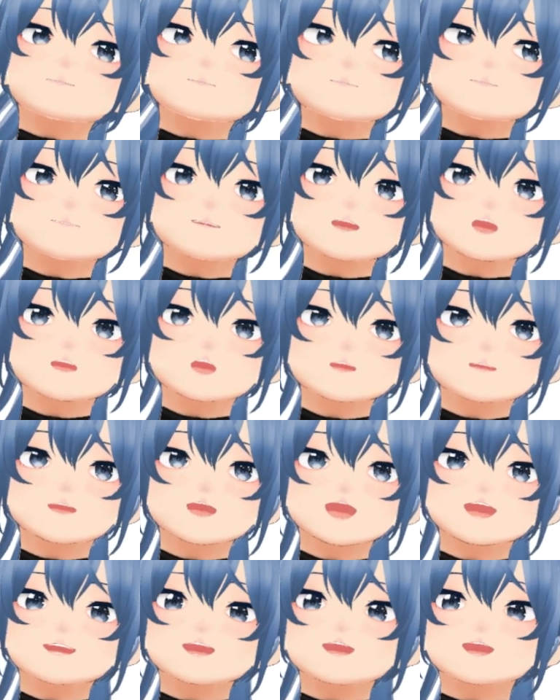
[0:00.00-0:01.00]
So
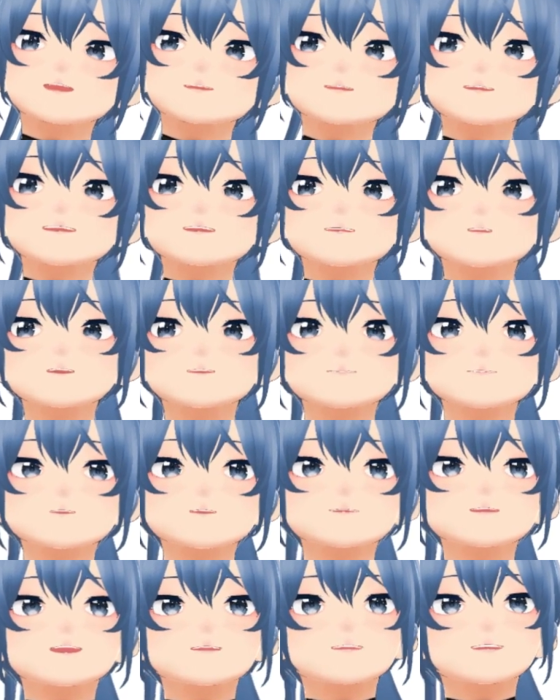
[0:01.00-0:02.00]
I feel
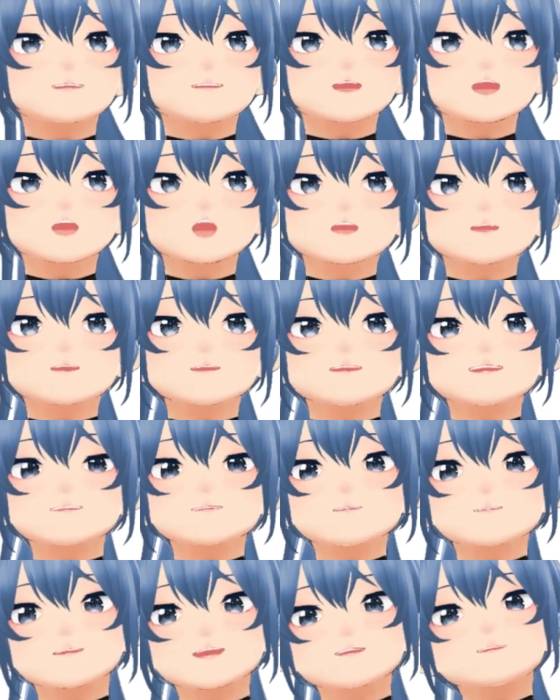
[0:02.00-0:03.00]
lonely
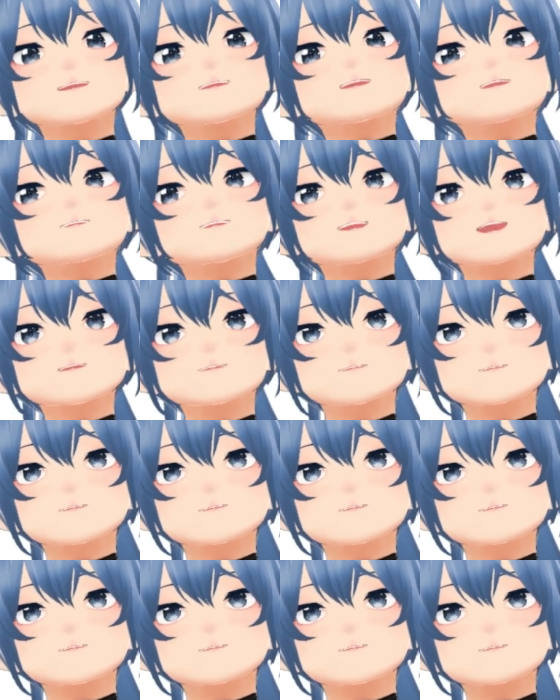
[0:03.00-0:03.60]
in that regard.